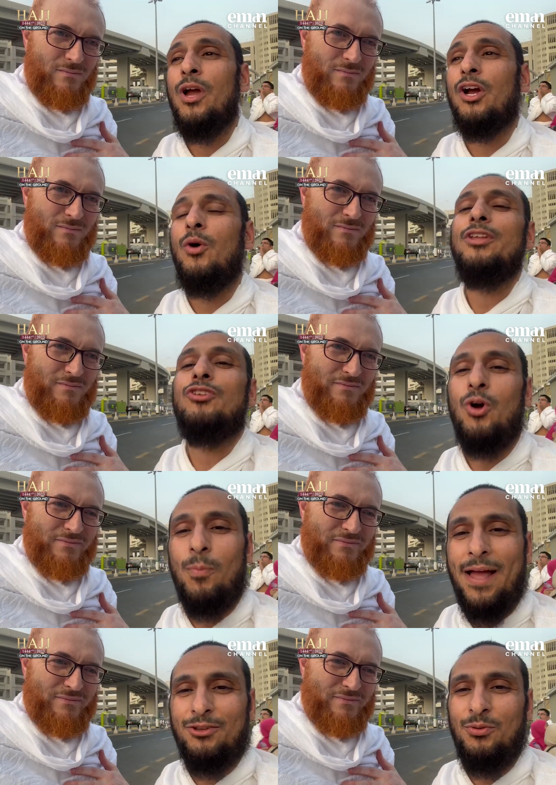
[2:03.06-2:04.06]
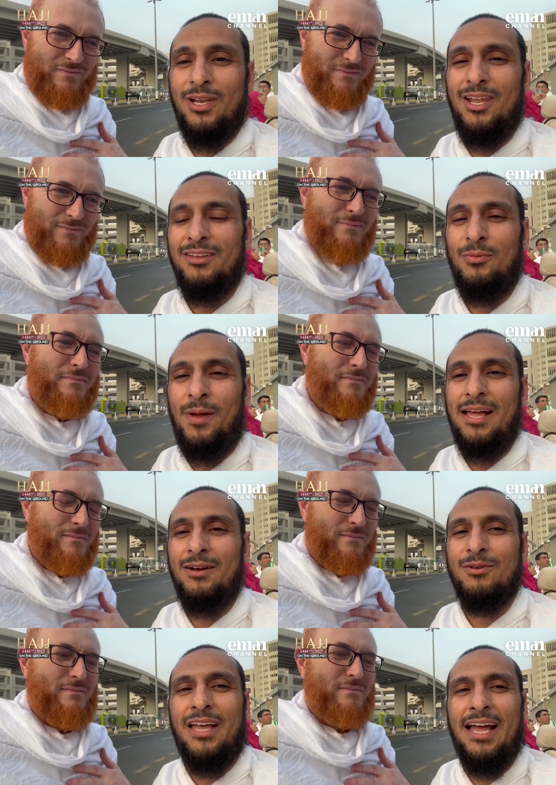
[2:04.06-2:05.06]
Speaker 1: We are going to go back to Allah
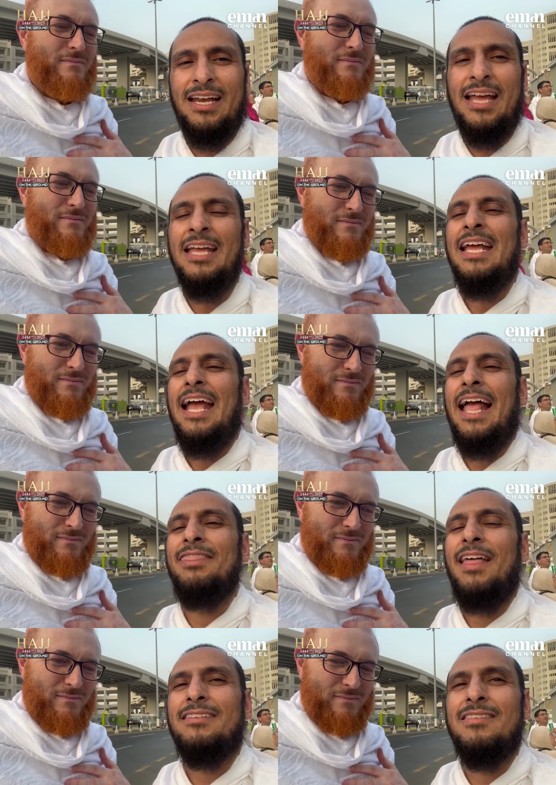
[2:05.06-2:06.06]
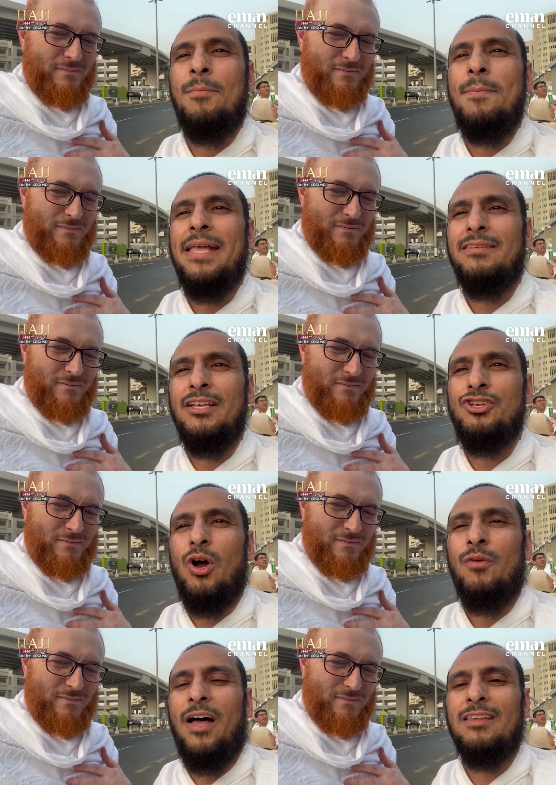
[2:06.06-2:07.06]
subhanahu wa ta'ala. And that's the
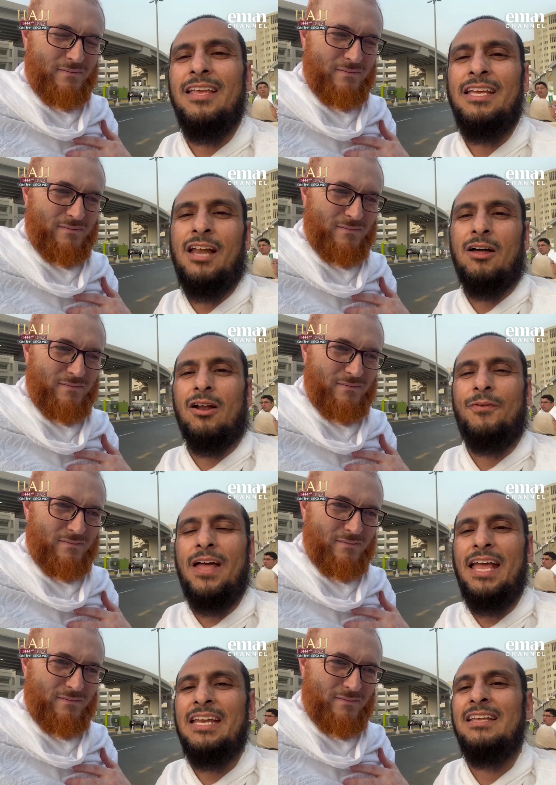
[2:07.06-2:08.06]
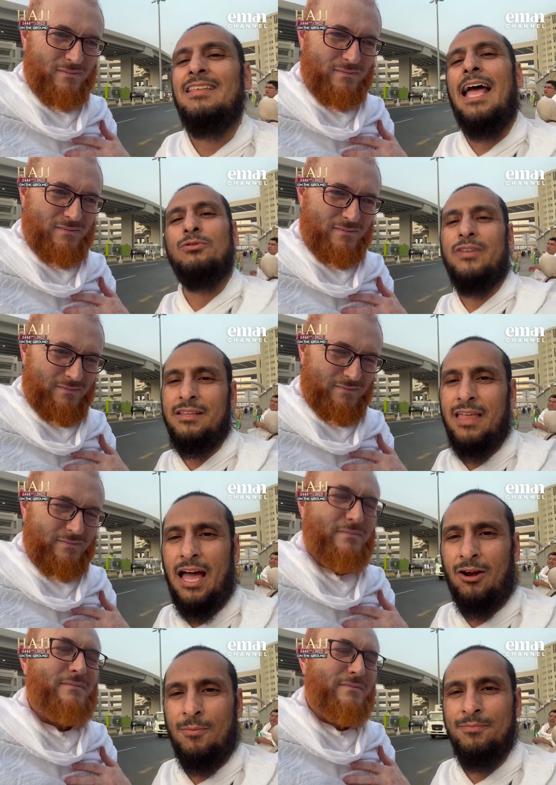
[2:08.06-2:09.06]
message of us in Arafah. It is outside the
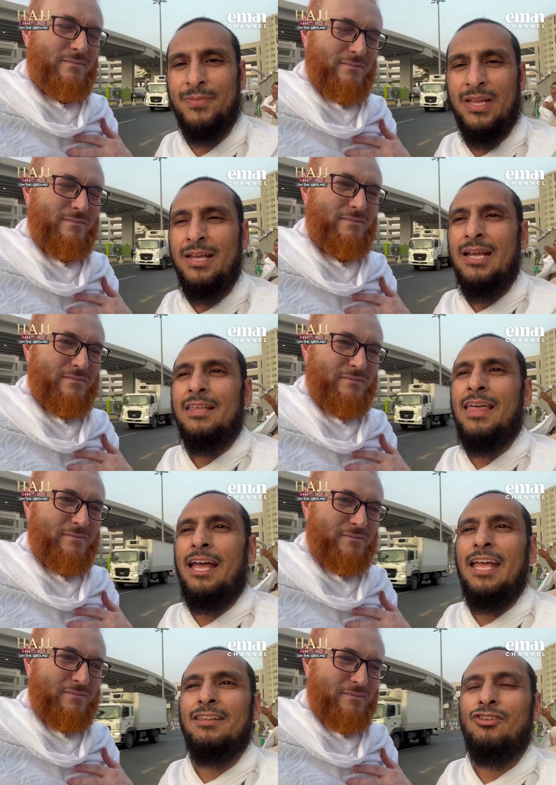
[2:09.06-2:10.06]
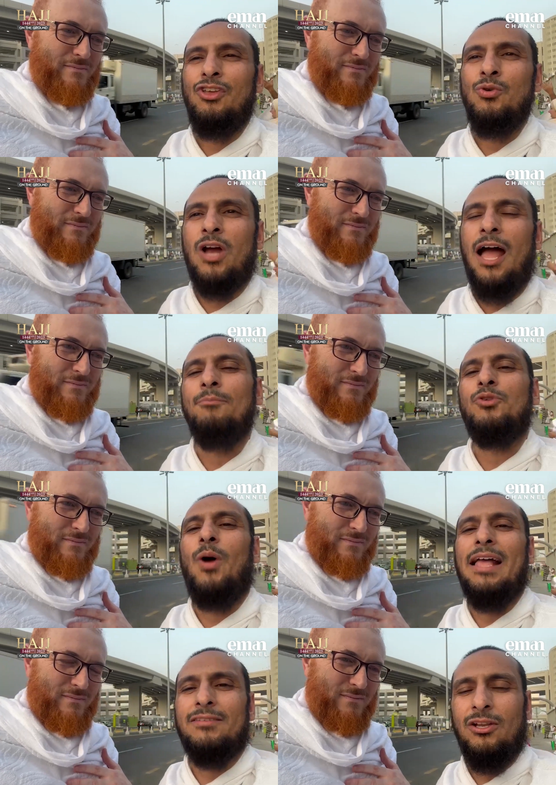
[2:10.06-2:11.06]
haram that it's you come
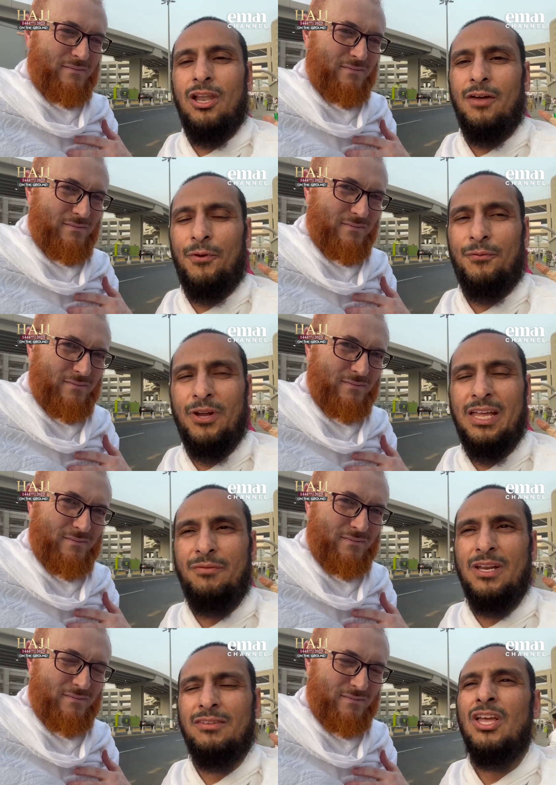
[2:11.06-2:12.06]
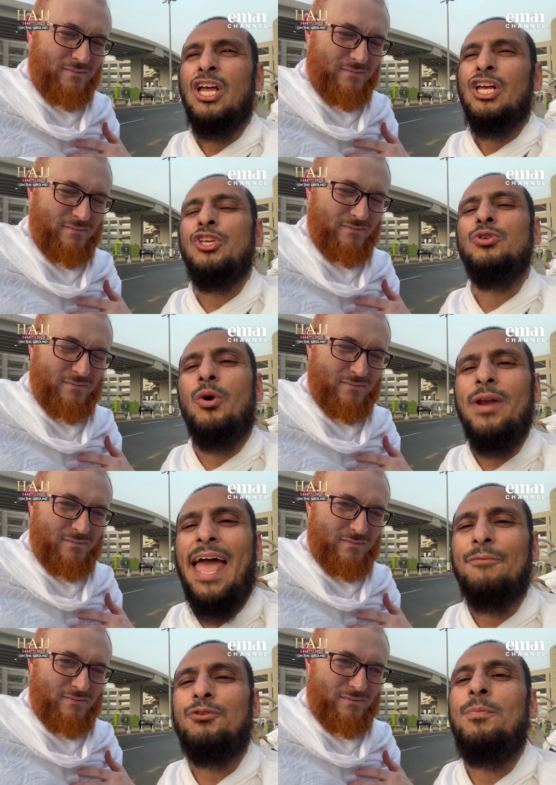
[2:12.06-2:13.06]
to ask Allah for forgiveness, you
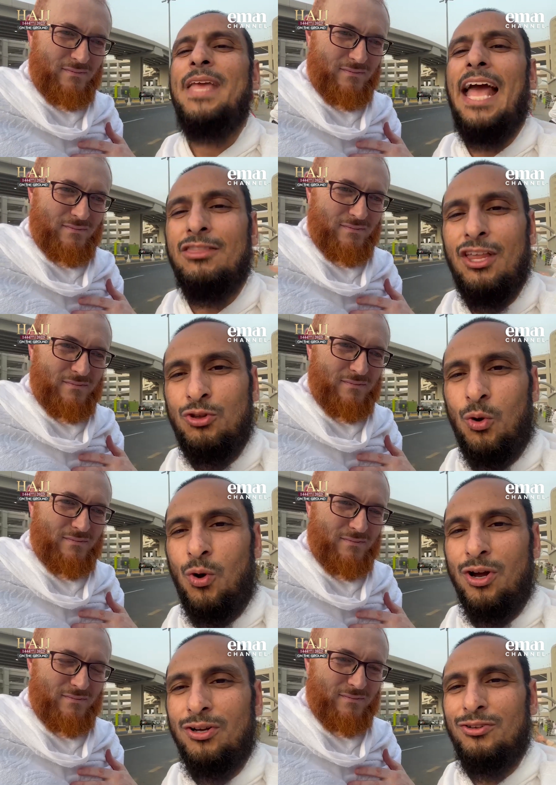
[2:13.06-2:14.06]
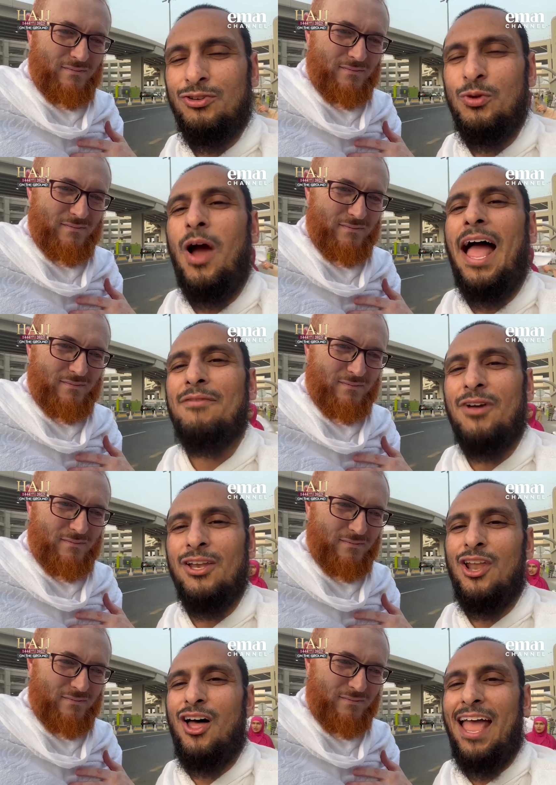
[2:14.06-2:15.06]
don't have to be at the door to have
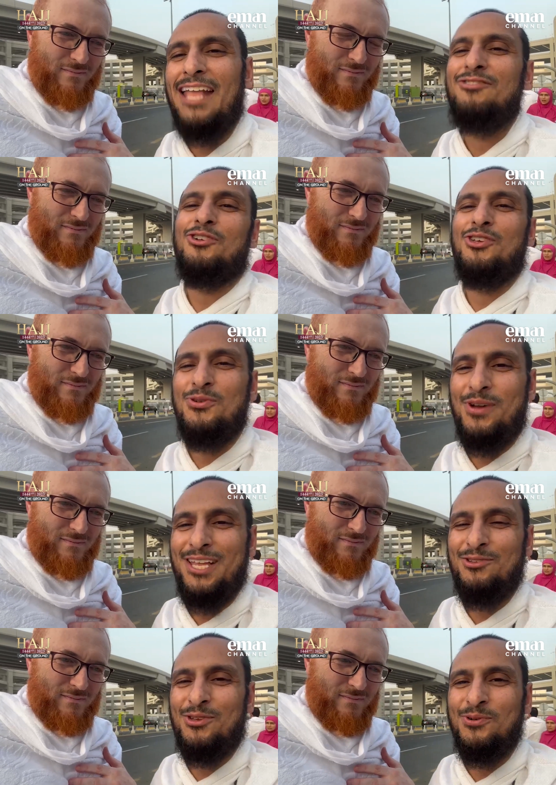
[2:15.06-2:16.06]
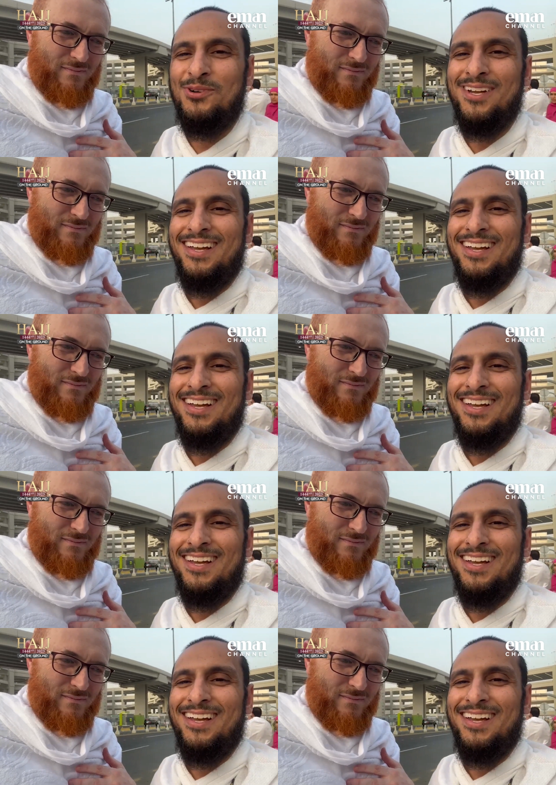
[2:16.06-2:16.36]
Allah enter you into